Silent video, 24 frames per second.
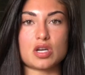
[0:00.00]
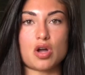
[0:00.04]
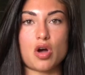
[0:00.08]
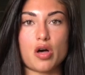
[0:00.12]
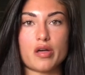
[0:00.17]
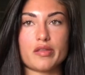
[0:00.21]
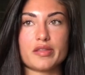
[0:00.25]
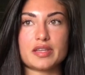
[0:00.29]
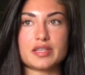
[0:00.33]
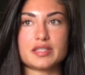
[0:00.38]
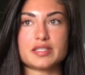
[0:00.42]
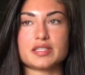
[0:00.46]
and
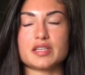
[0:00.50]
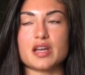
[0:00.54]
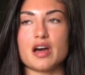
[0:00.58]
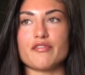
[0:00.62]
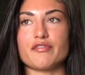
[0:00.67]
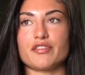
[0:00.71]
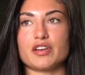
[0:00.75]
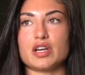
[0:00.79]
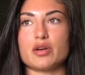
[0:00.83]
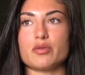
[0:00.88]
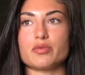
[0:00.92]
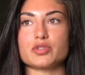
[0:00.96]
all this
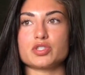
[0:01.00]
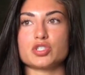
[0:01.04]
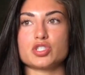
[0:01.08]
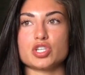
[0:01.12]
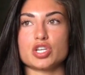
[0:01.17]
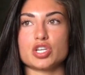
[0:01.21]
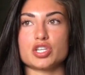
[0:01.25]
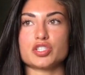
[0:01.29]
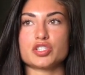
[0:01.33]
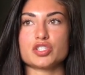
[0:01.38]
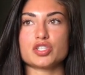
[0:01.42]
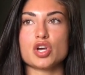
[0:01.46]
stuff, and it was
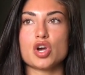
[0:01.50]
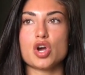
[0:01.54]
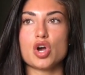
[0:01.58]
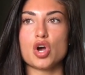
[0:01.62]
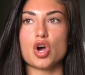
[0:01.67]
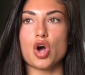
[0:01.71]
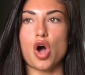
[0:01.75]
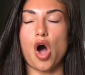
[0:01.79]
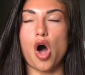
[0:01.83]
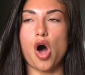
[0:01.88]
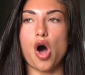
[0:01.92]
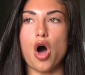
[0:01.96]
just
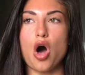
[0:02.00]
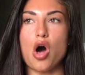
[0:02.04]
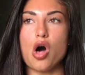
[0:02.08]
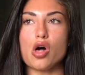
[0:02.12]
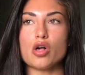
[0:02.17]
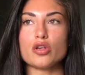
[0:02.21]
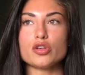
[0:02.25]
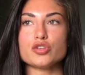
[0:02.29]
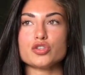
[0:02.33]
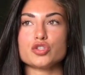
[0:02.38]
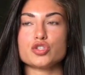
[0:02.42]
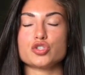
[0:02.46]

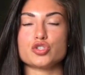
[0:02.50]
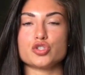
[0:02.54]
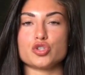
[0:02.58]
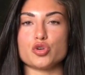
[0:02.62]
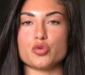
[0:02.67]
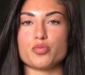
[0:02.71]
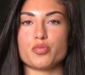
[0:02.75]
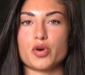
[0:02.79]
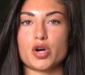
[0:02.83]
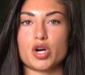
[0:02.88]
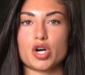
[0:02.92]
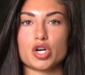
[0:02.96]
all
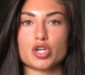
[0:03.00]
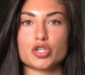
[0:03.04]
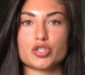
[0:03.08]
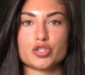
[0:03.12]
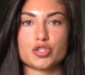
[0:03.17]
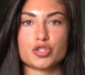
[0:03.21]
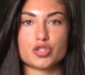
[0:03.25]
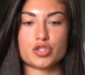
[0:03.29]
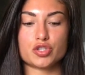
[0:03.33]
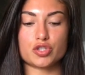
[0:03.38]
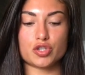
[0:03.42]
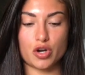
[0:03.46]
super
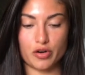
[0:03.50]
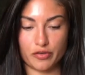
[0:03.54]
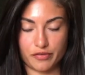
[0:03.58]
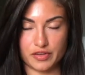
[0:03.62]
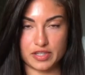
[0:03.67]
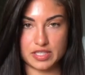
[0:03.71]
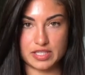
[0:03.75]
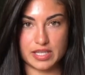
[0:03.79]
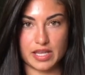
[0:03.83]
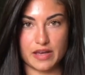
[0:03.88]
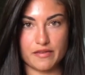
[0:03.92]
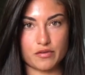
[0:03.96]

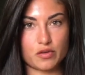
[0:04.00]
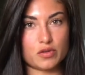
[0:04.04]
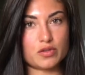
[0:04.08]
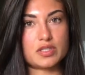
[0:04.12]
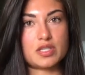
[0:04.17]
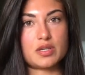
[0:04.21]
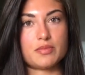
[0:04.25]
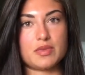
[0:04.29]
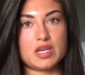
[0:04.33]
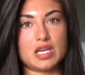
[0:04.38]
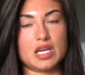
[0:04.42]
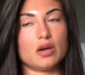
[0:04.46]
surface level
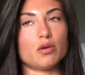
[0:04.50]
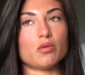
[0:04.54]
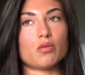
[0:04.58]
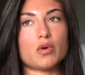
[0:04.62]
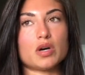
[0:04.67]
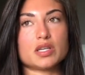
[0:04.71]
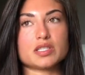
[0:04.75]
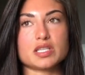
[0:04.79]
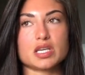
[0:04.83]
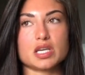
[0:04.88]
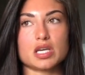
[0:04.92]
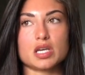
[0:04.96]
to me.
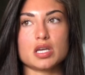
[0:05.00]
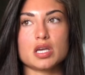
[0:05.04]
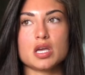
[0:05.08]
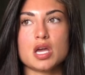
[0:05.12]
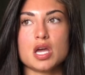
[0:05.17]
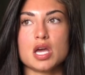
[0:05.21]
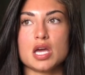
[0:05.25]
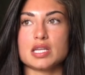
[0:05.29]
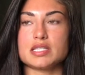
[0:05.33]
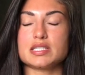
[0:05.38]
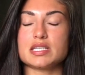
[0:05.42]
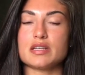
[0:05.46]
It
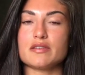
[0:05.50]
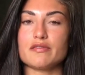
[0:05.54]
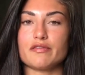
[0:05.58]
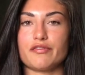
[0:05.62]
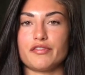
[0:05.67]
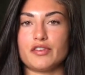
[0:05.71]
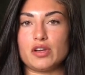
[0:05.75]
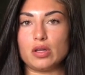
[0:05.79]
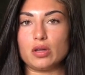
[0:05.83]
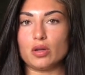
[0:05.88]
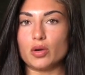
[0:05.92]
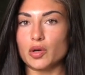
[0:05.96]
didn't
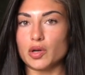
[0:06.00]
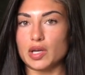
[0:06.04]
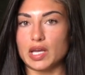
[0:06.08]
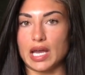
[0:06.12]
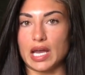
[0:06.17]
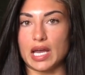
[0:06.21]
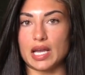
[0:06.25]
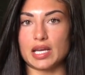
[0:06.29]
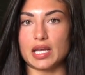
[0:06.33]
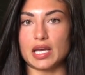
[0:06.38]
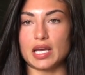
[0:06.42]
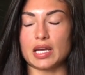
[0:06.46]
feel
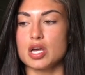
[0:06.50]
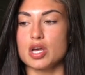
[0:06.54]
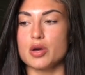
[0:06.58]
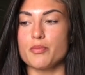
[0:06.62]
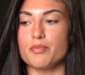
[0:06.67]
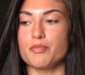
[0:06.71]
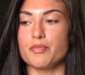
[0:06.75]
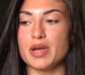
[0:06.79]
organic.